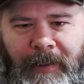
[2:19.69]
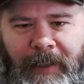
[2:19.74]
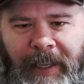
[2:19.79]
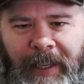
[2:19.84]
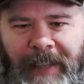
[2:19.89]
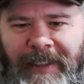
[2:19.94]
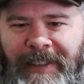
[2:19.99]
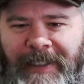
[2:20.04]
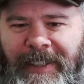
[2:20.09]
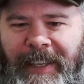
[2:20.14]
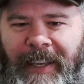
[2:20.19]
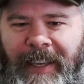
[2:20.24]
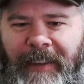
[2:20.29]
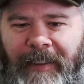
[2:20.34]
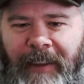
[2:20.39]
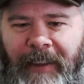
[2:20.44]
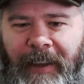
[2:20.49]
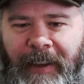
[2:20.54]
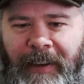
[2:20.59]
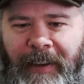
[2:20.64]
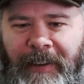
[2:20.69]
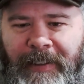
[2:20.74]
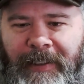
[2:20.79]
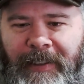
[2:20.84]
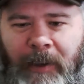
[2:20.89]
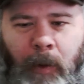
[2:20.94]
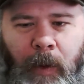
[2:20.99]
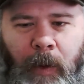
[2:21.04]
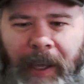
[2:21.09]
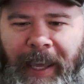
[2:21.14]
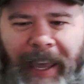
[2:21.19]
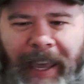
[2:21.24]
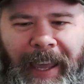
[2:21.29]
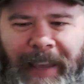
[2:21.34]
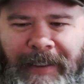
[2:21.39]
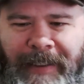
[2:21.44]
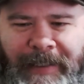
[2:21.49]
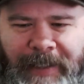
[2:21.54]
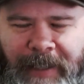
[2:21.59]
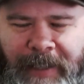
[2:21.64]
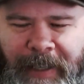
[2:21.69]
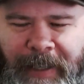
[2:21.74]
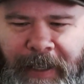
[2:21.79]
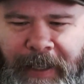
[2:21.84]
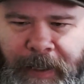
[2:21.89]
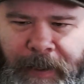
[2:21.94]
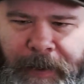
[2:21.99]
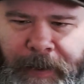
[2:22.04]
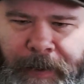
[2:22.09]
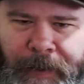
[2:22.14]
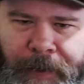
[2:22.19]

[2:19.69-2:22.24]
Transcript: can see things that we can't see.